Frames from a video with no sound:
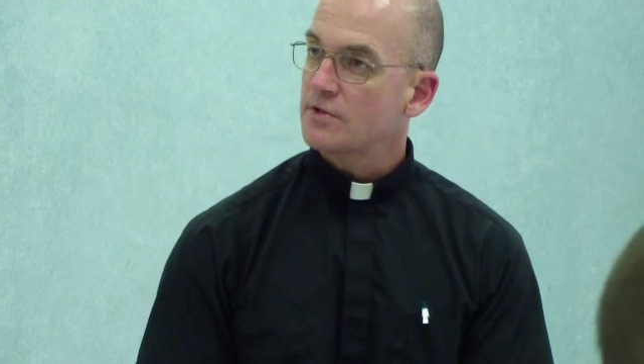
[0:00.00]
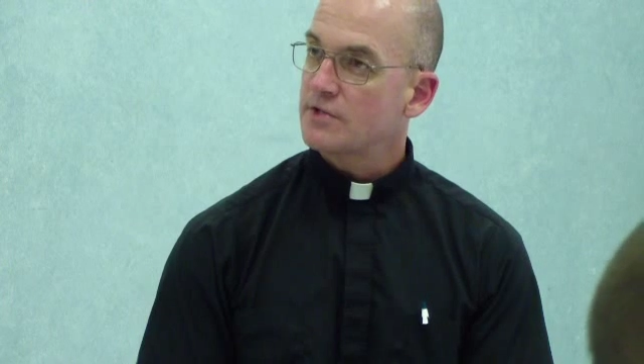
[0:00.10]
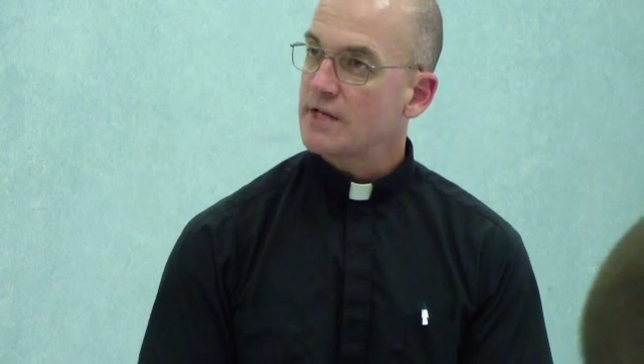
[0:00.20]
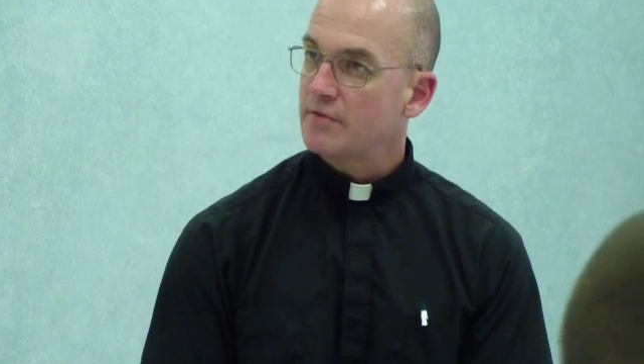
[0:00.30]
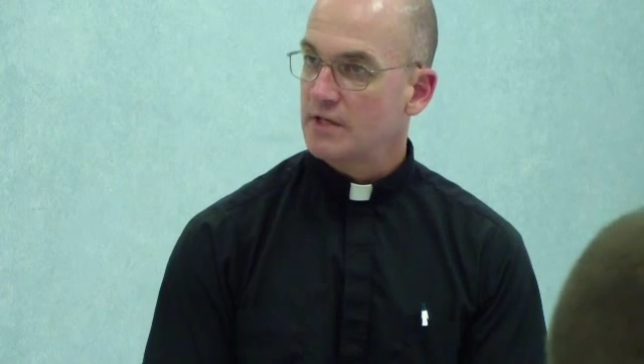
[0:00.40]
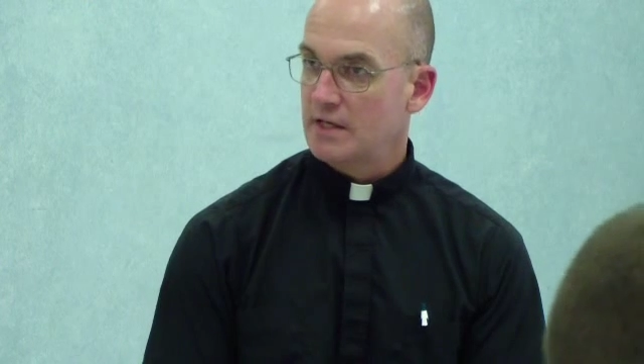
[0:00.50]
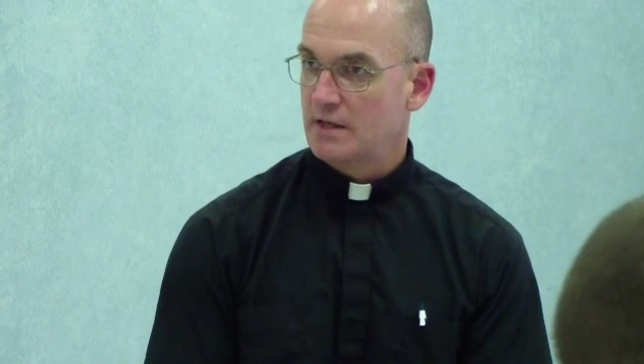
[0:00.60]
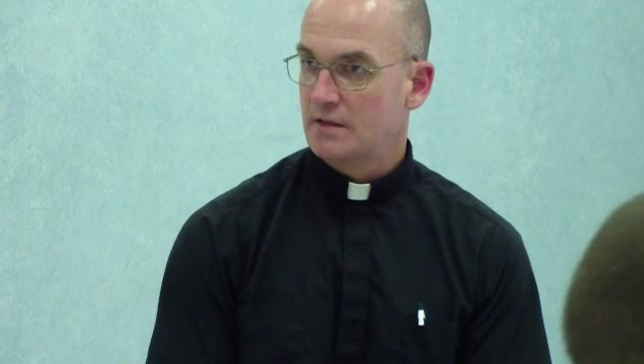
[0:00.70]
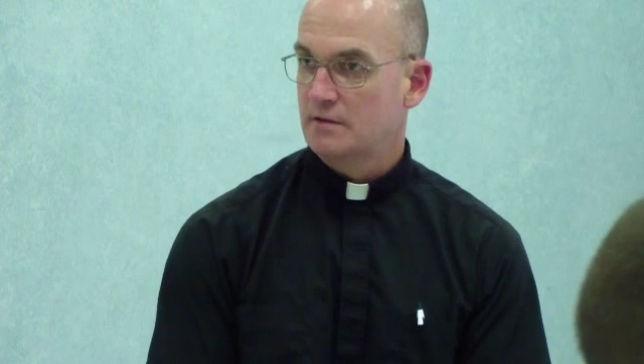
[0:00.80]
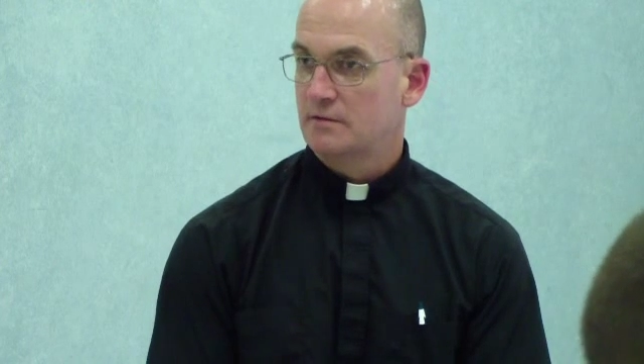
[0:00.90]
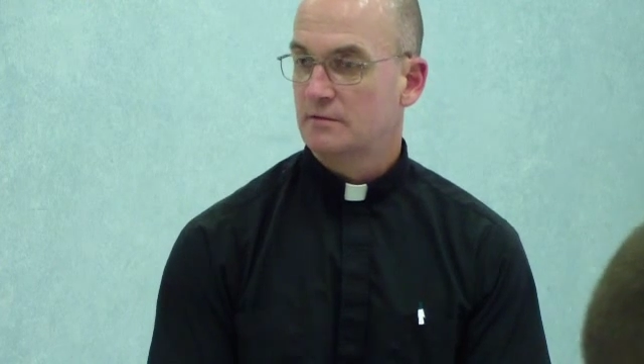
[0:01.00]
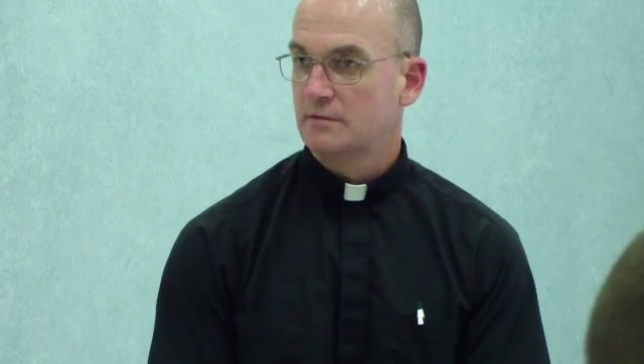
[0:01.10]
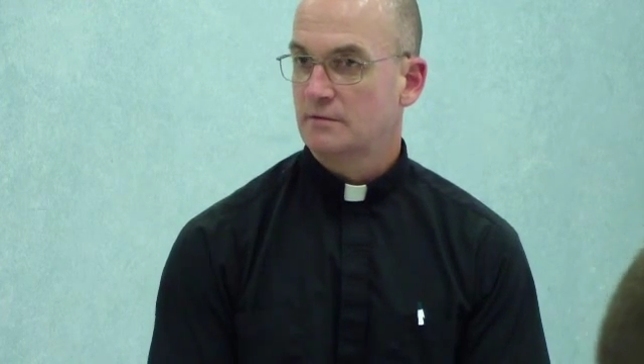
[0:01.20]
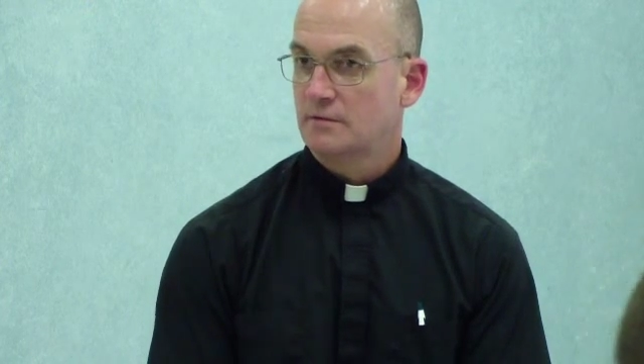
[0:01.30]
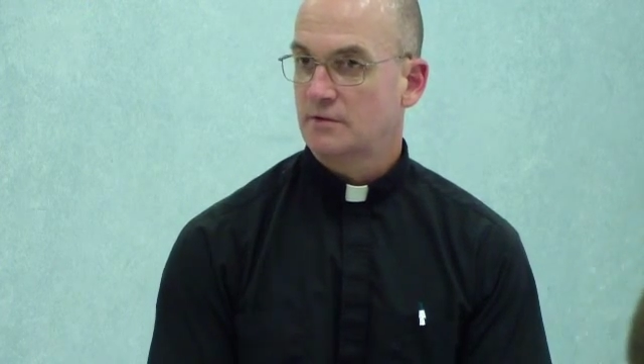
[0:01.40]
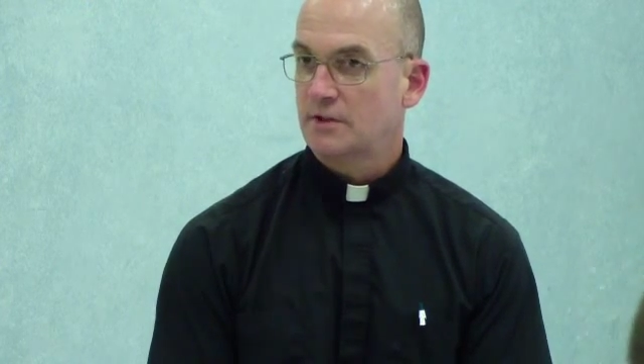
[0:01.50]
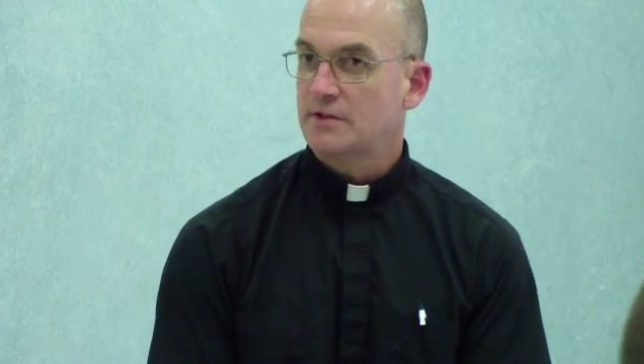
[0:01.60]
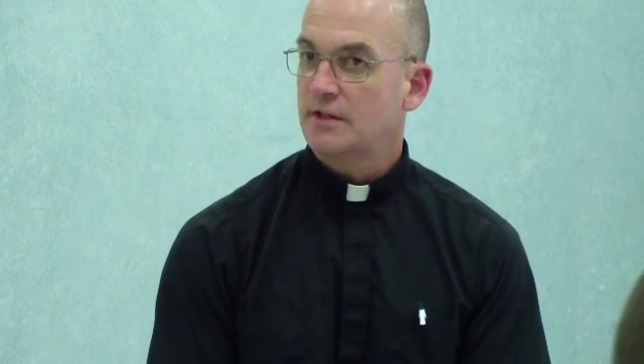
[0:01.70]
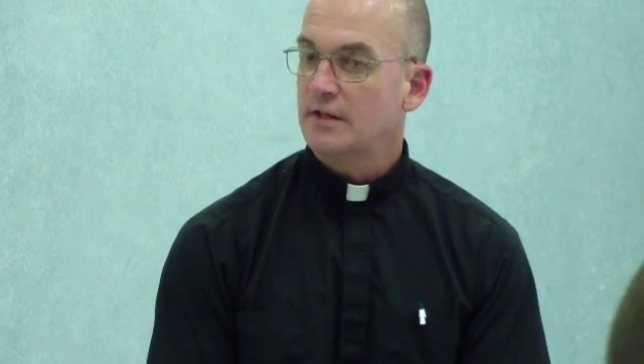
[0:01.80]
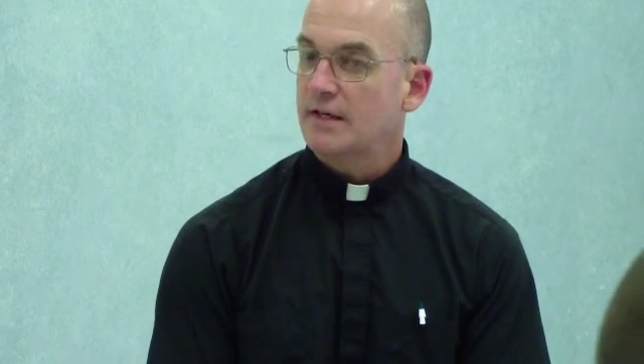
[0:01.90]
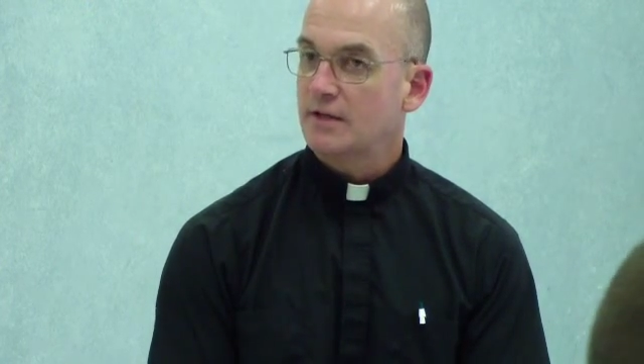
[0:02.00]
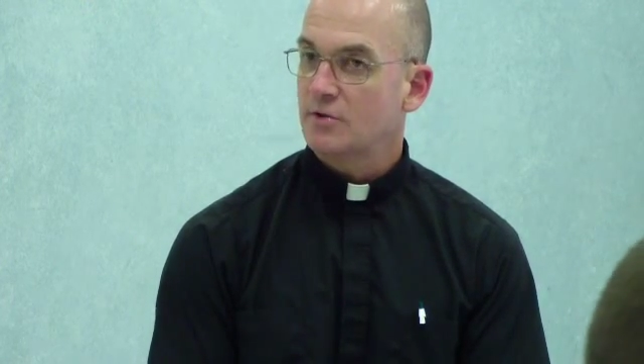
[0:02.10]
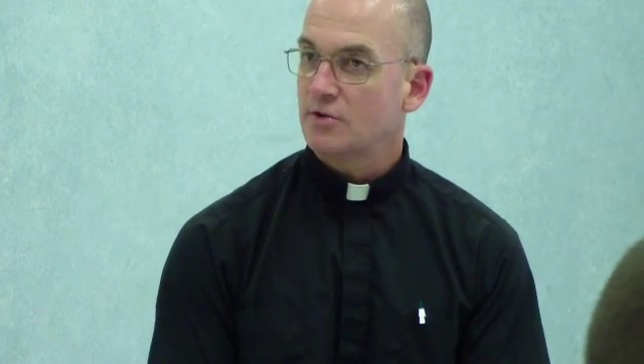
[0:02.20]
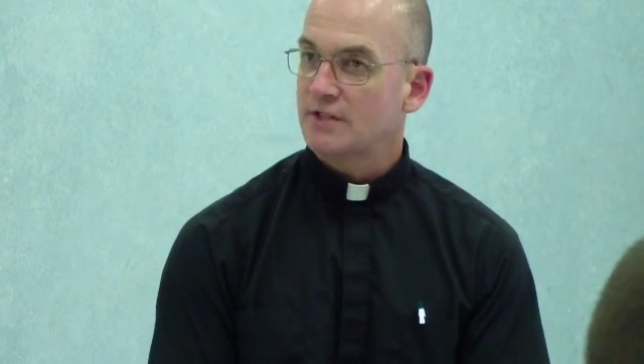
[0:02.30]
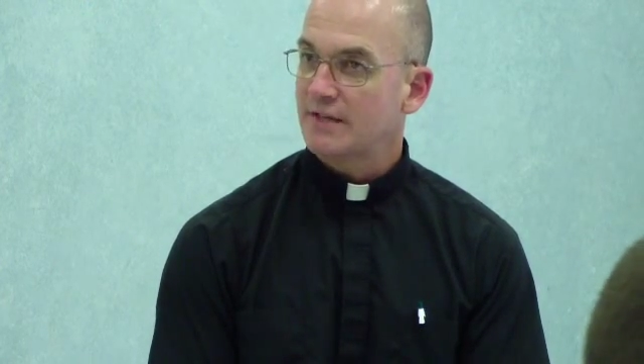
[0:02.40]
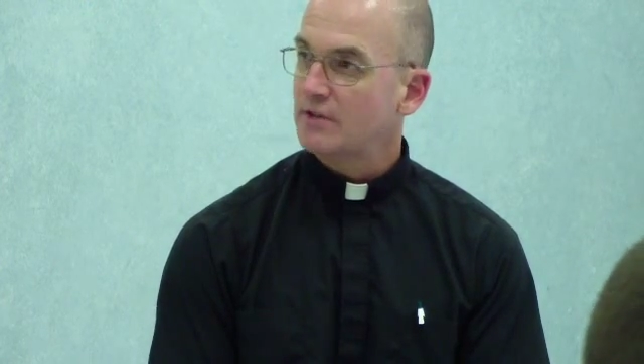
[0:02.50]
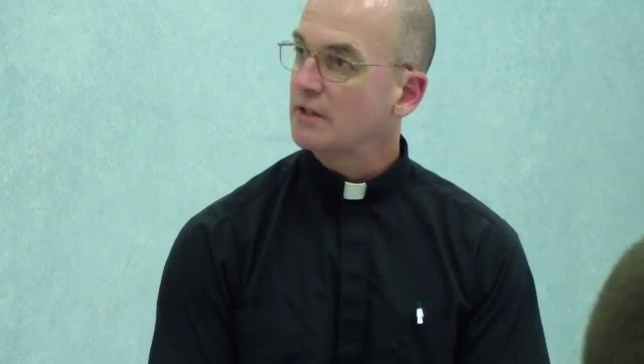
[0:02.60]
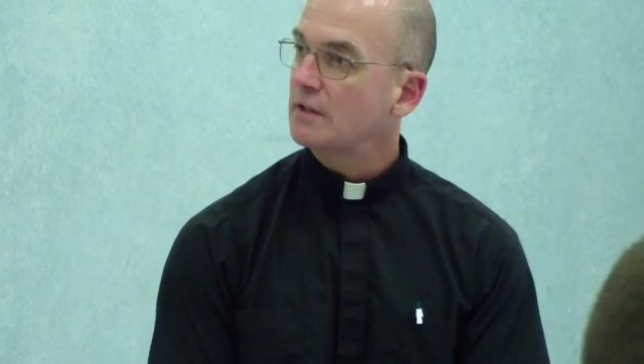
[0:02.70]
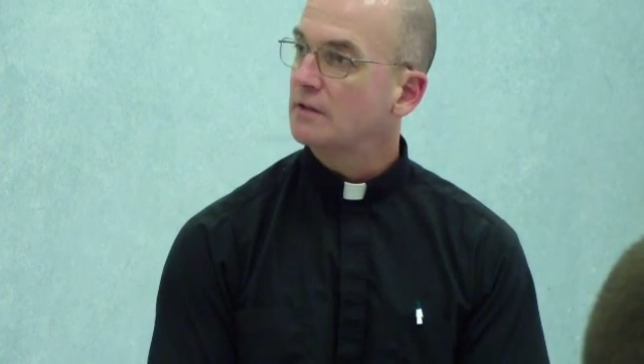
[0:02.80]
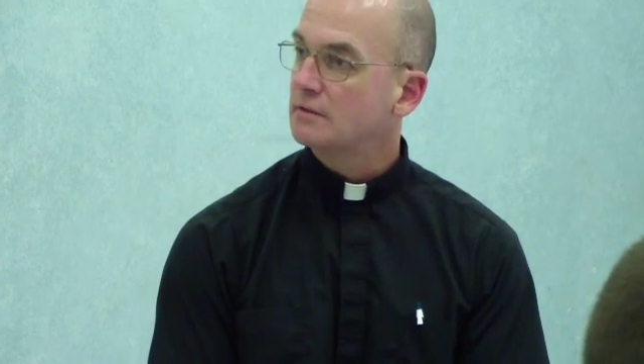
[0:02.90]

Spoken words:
70, 69 or 70.